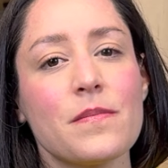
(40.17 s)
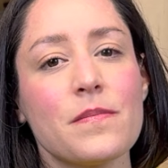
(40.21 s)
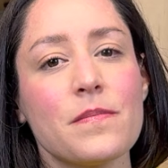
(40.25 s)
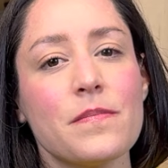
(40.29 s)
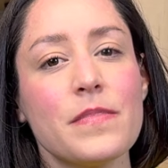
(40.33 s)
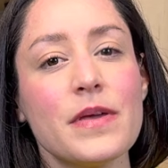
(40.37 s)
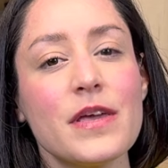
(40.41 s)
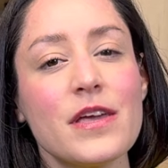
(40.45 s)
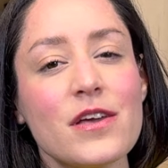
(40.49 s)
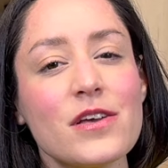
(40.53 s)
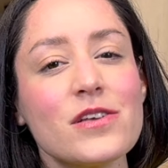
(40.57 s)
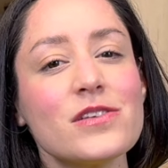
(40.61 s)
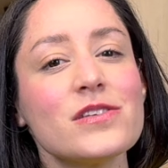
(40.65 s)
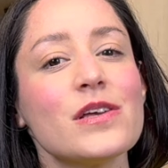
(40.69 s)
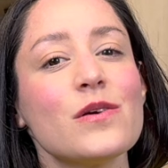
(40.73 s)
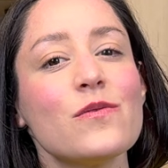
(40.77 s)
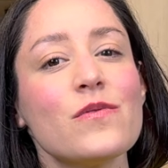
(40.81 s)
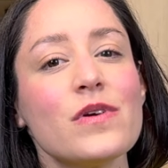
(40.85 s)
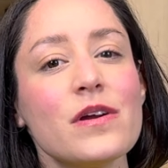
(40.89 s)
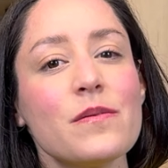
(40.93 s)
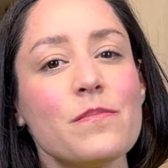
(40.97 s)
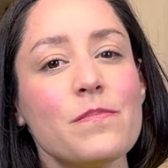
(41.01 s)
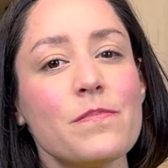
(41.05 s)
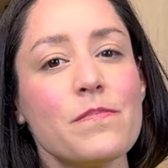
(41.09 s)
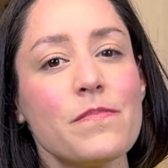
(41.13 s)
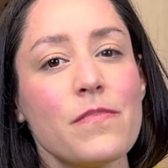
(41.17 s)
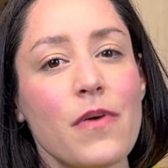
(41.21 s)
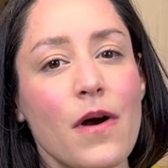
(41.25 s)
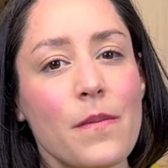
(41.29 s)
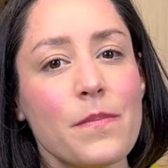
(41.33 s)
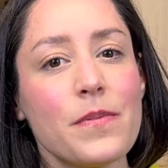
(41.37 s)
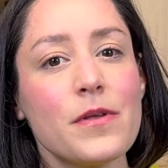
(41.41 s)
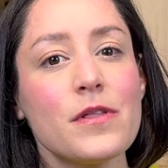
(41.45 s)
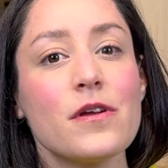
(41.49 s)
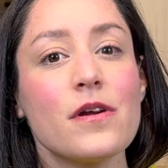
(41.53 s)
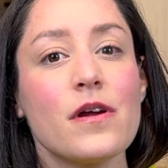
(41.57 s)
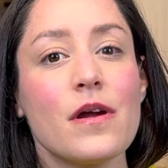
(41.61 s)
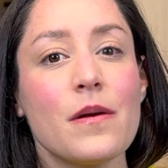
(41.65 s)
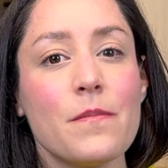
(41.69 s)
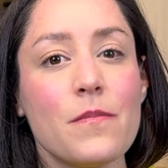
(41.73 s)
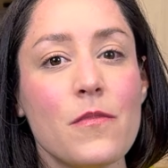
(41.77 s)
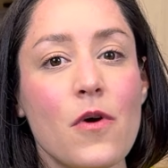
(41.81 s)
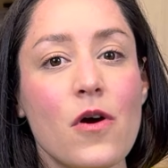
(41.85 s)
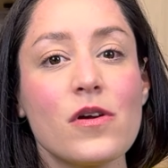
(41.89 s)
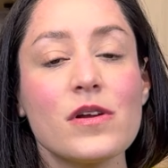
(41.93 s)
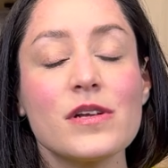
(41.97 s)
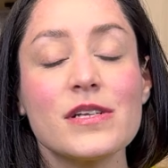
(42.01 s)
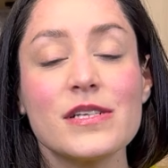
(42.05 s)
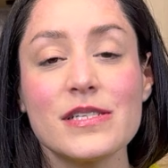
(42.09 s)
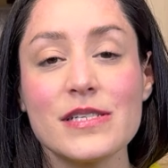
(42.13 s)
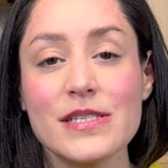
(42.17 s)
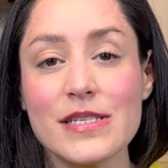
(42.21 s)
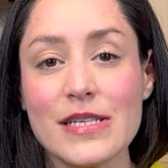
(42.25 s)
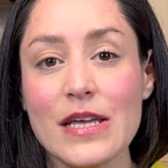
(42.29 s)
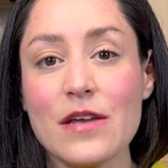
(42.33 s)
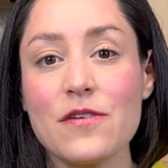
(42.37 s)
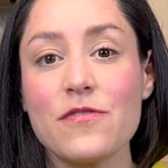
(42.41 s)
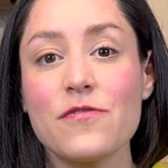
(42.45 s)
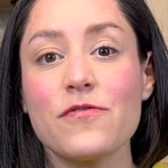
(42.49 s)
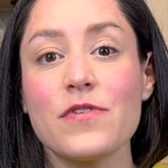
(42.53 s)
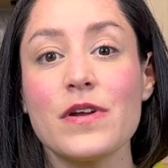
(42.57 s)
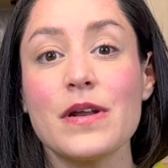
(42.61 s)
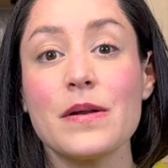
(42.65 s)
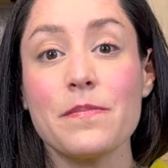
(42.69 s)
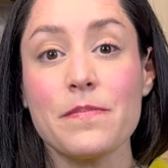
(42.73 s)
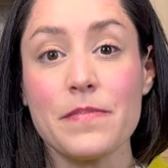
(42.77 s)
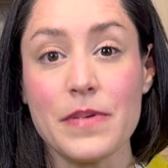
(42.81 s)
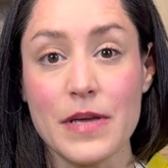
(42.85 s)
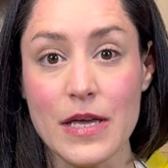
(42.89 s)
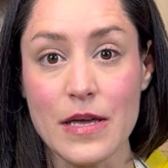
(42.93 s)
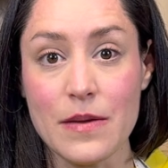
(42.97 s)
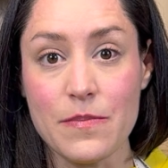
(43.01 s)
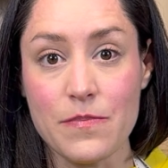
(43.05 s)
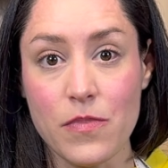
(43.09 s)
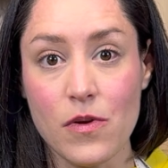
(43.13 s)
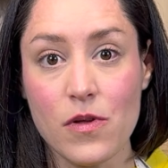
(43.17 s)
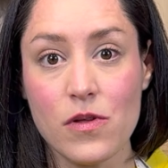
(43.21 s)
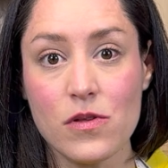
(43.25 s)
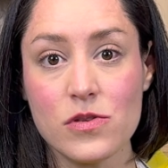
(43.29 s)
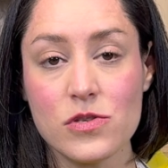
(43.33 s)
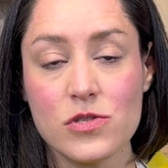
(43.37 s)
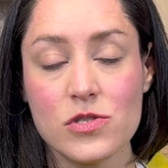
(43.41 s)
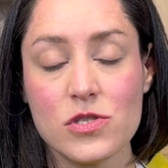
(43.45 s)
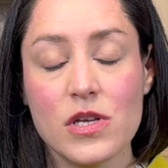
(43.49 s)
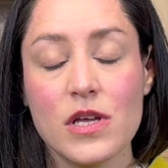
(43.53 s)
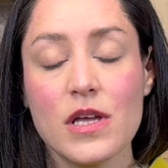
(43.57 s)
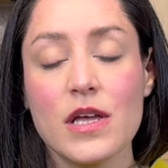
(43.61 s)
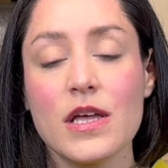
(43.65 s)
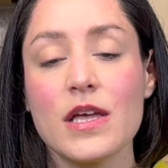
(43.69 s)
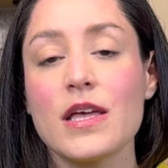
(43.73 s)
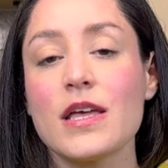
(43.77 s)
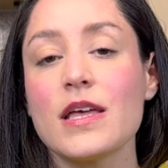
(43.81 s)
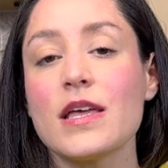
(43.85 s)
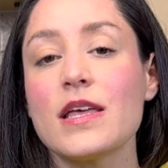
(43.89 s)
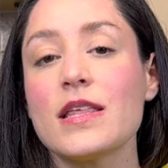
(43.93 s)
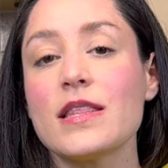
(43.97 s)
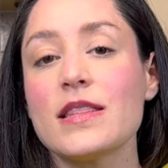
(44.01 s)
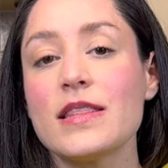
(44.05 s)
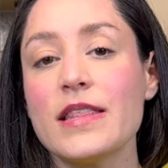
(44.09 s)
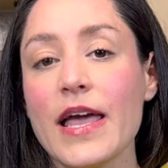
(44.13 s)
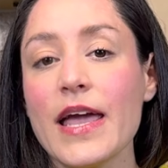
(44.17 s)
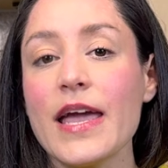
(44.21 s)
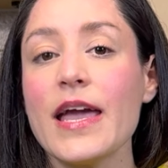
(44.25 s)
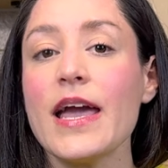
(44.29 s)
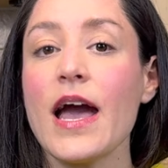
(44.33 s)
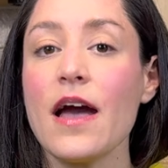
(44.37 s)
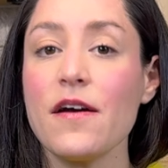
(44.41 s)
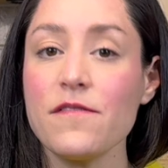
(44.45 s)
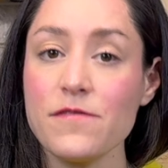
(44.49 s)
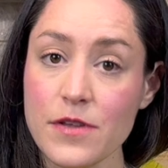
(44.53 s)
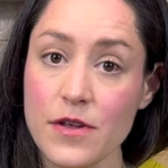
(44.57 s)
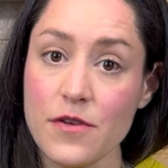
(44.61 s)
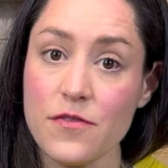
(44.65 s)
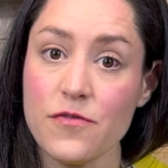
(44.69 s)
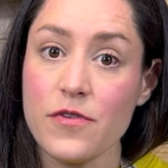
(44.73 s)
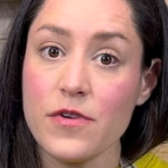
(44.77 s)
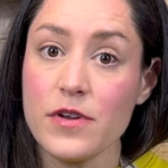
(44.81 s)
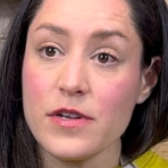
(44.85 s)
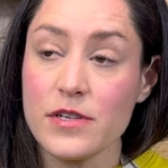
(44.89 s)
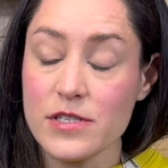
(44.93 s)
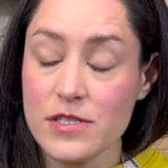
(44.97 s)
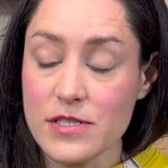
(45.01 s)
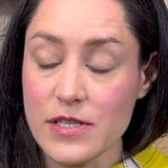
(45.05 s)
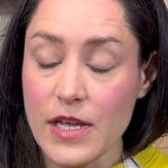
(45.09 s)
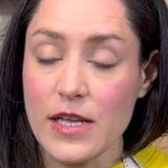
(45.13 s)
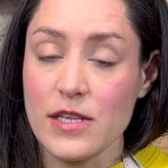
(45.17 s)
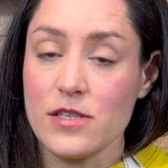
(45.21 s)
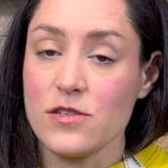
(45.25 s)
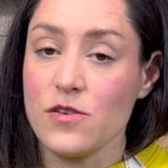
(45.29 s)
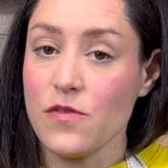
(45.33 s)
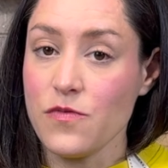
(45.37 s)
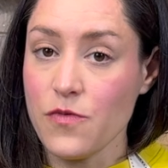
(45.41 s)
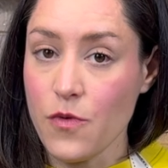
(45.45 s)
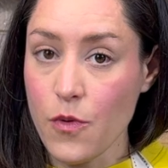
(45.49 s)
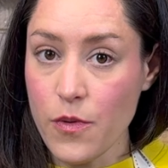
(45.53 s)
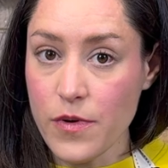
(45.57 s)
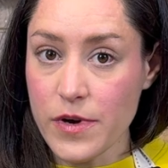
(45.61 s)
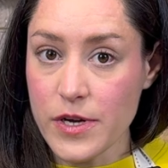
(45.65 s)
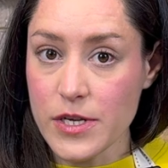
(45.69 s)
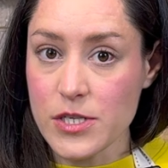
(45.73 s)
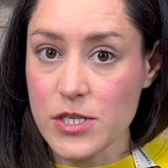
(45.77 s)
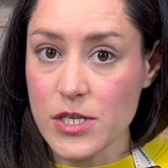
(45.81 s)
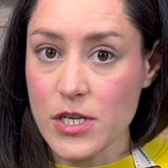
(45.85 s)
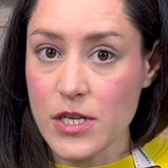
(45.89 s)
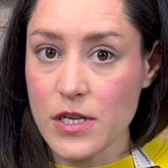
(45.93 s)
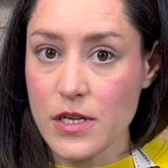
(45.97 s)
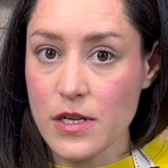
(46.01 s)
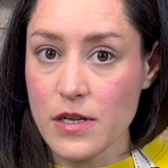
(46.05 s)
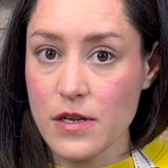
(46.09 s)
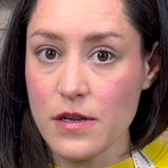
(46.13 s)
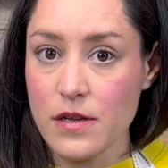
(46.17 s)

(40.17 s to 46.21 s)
Because they were popular among different peoples, they have different states of origin.